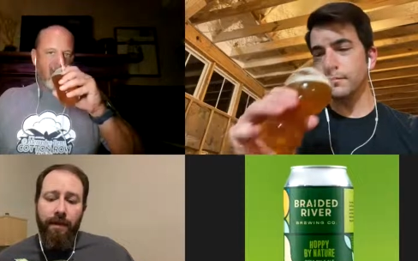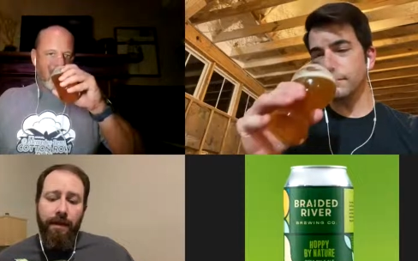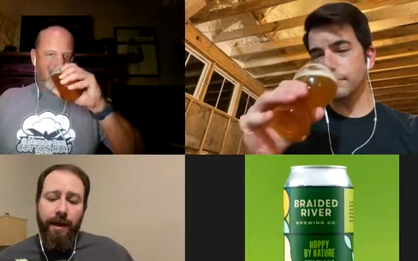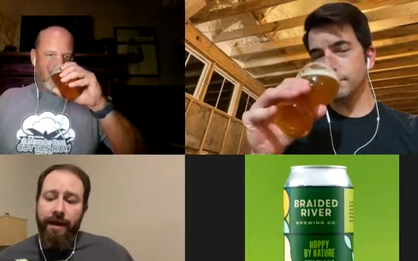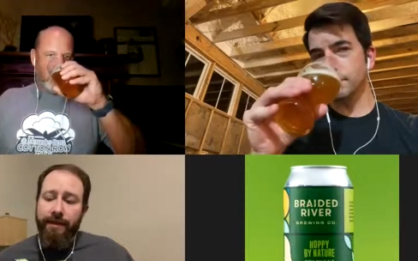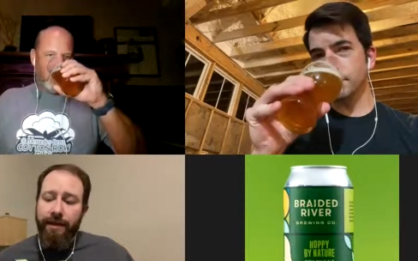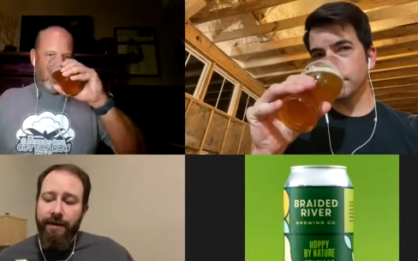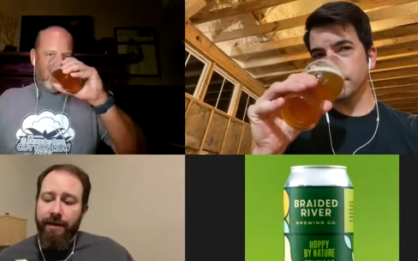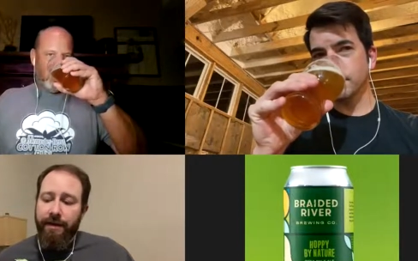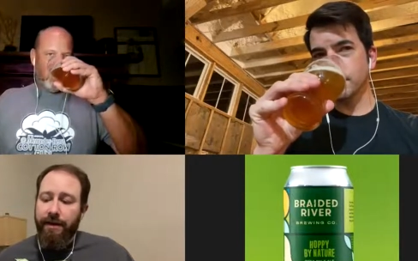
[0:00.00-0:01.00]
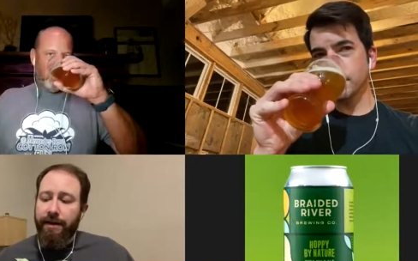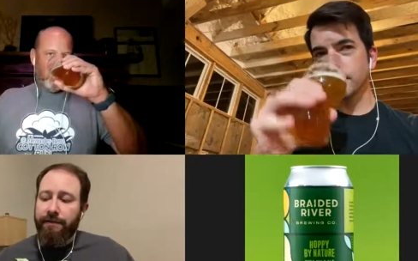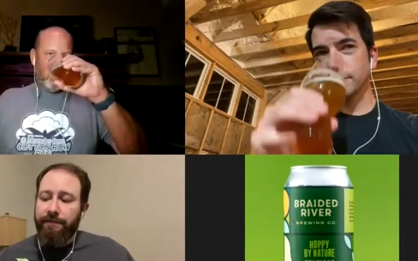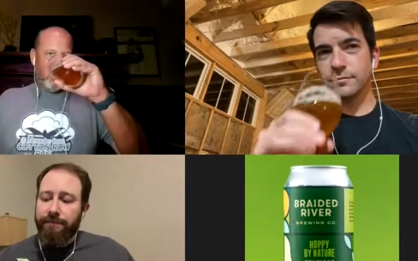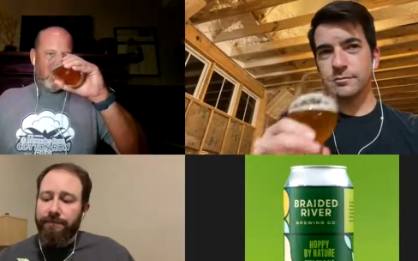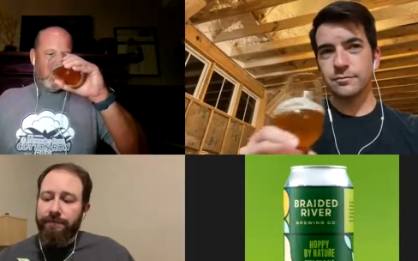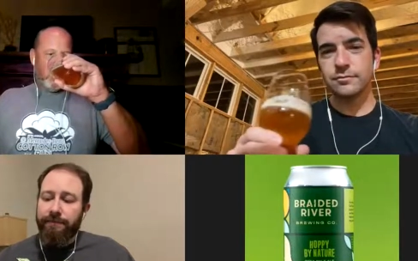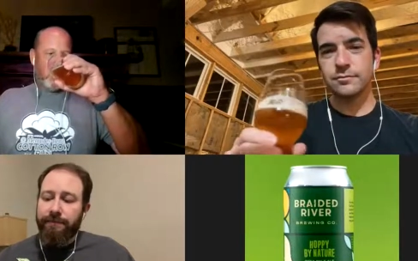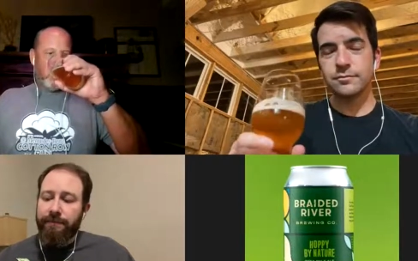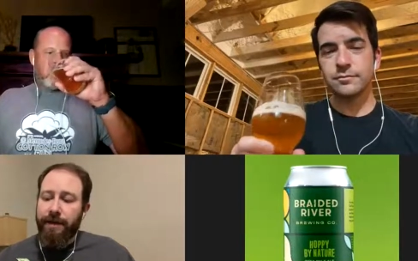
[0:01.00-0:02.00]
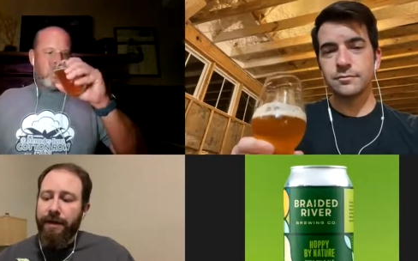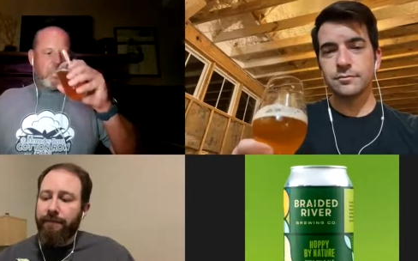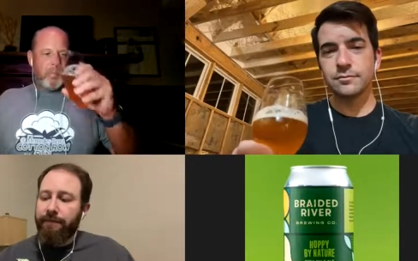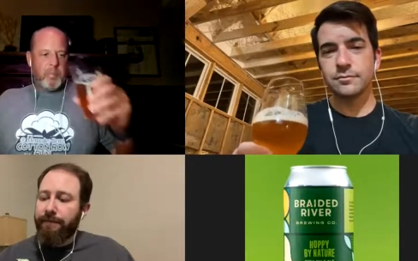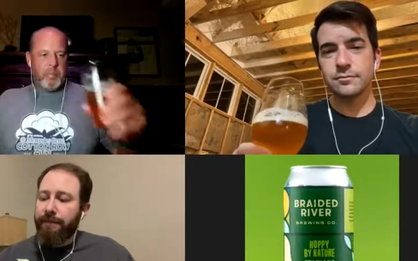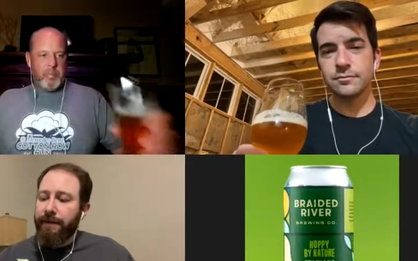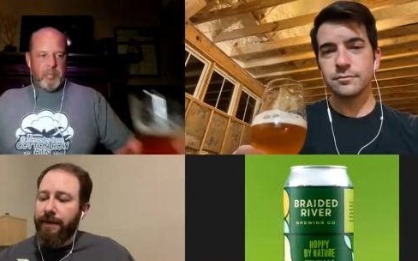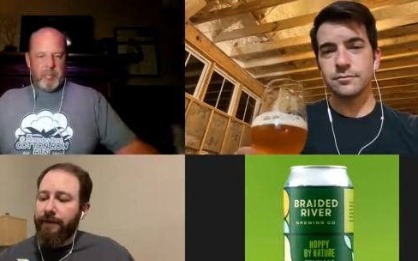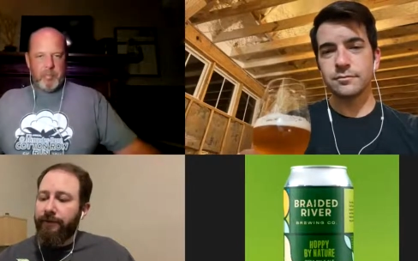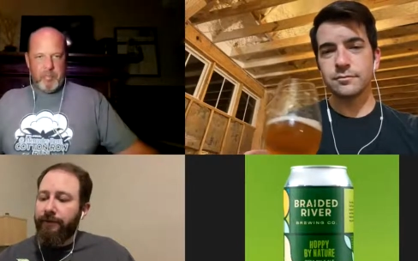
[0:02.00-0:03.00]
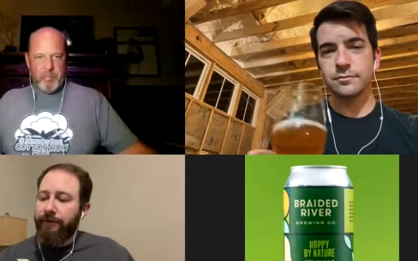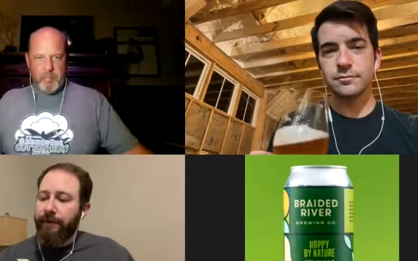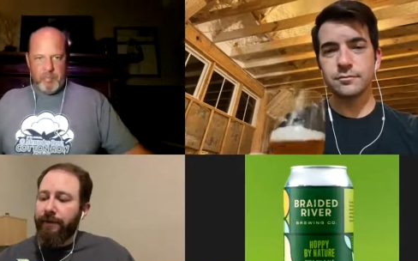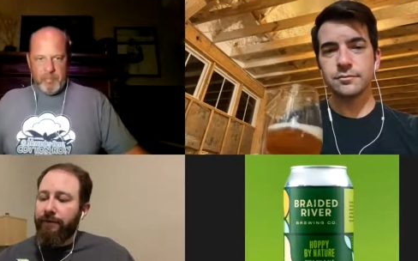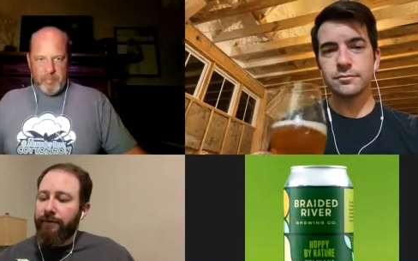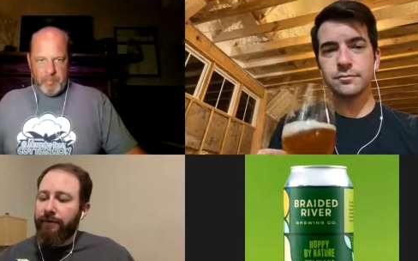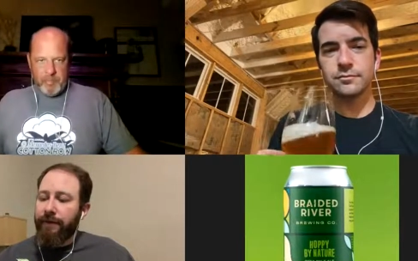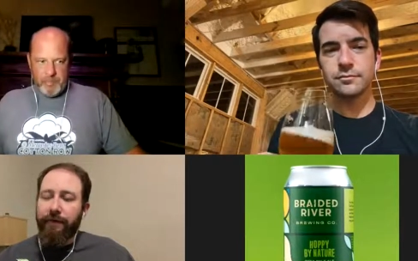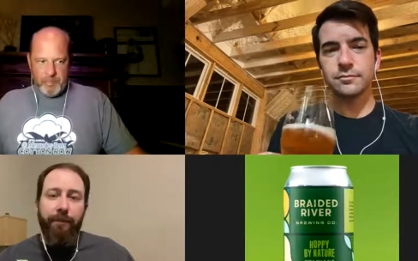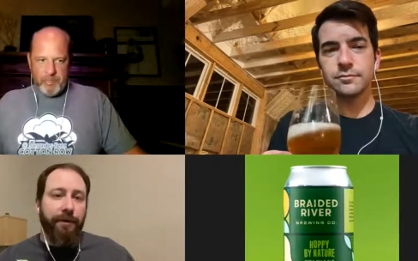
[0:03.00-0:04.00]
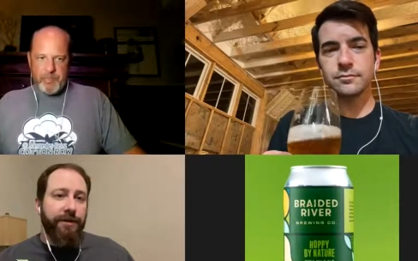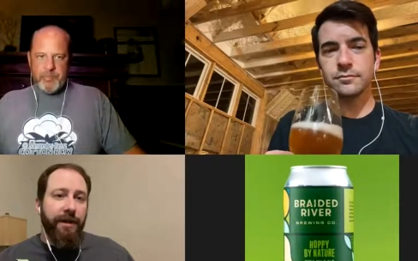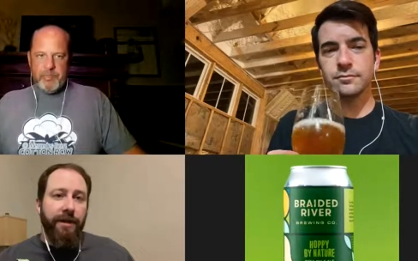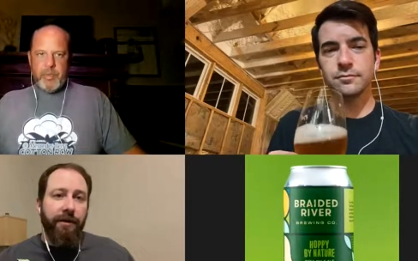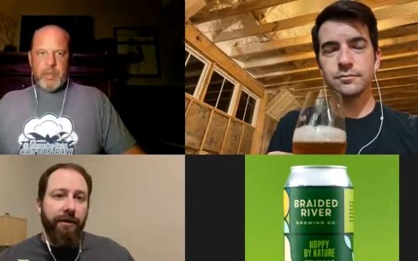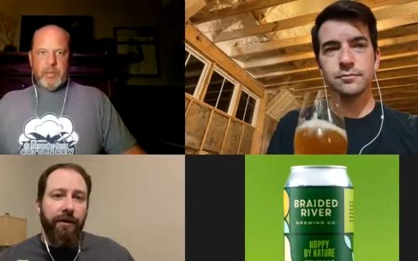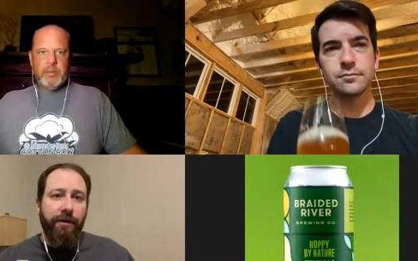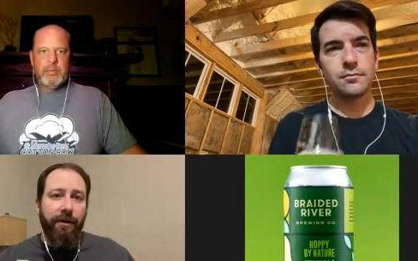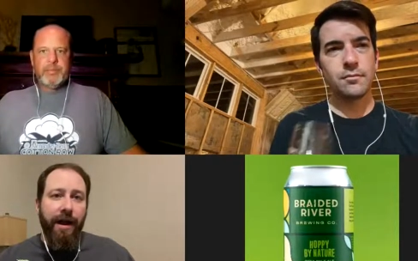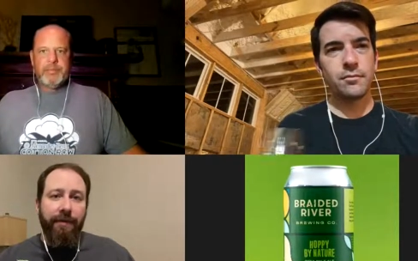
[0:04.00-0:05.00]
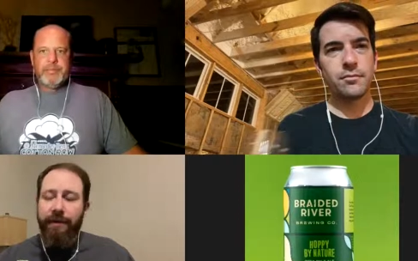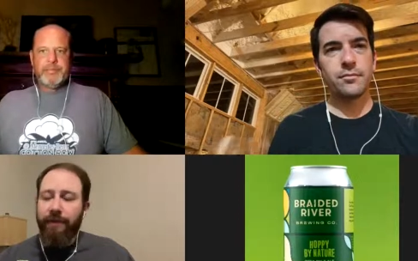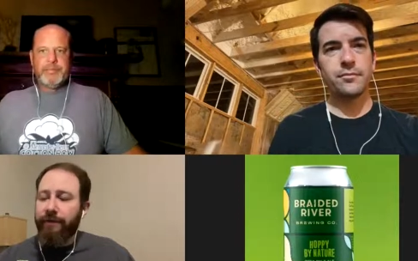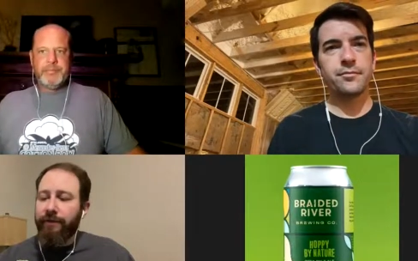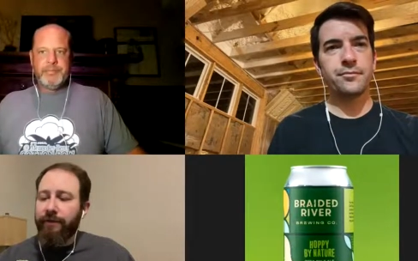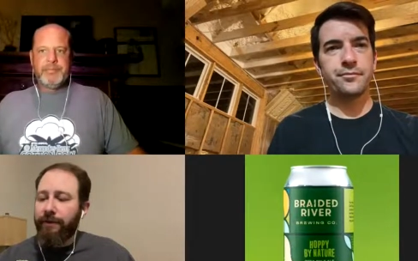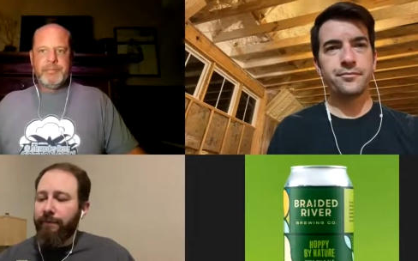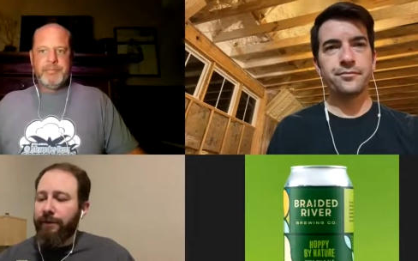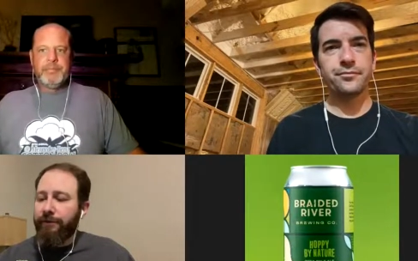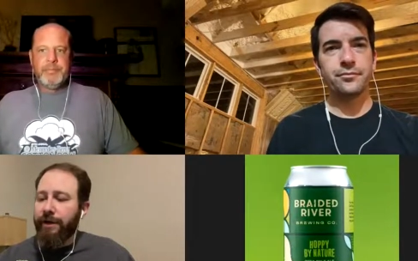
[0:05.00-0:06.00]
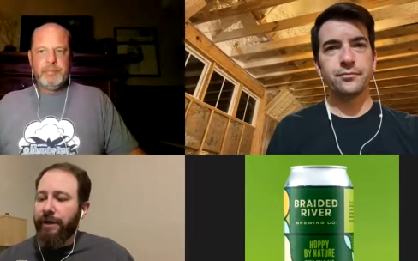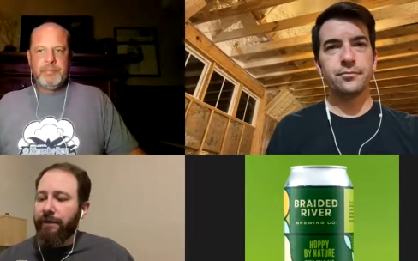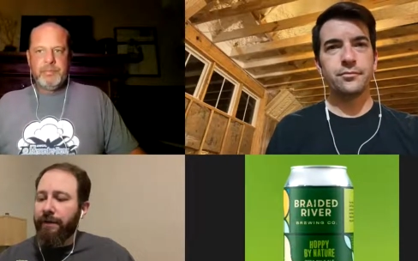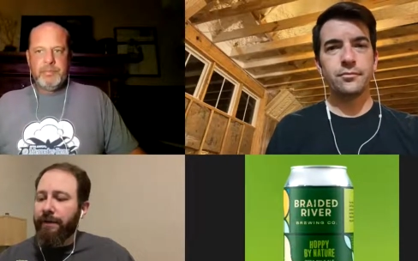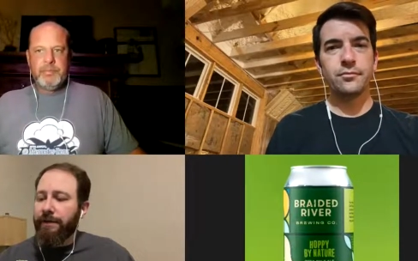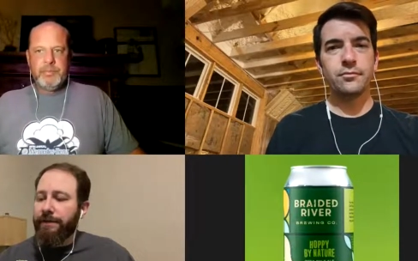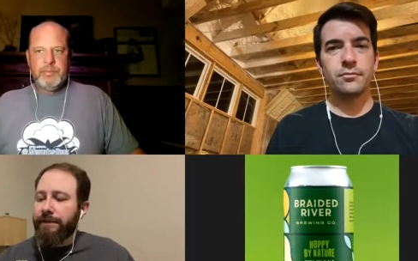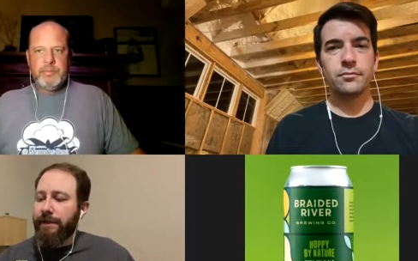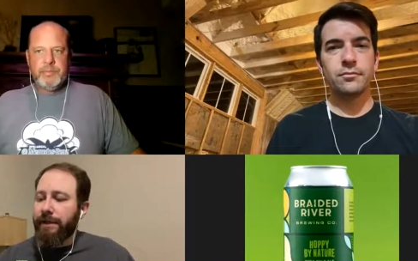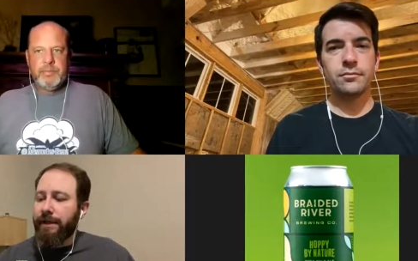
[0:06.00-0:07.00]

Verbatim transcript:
Speaker 1: yeah, I think uh, you know it's it's definitely appreciate you, you grabbing this and, and sharing it with us.